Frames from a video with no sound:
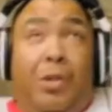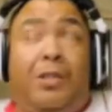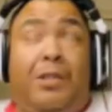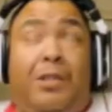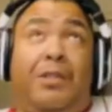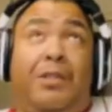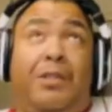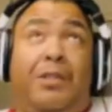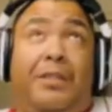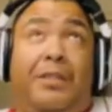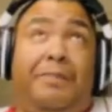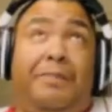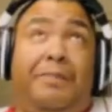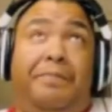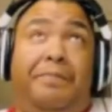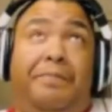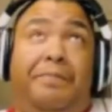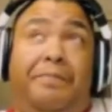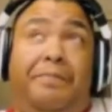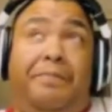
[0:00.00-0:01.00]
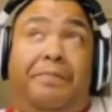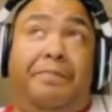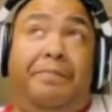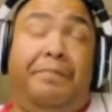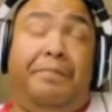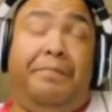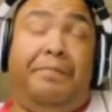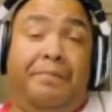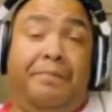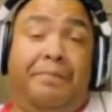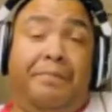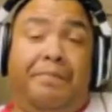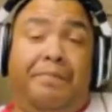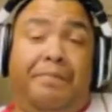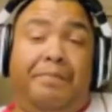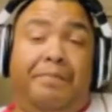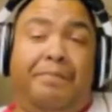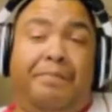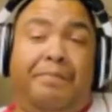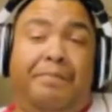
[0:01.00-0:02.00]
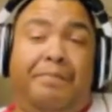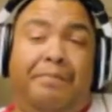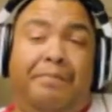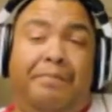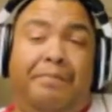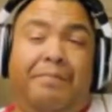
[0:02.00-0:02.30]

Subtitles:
[no speech]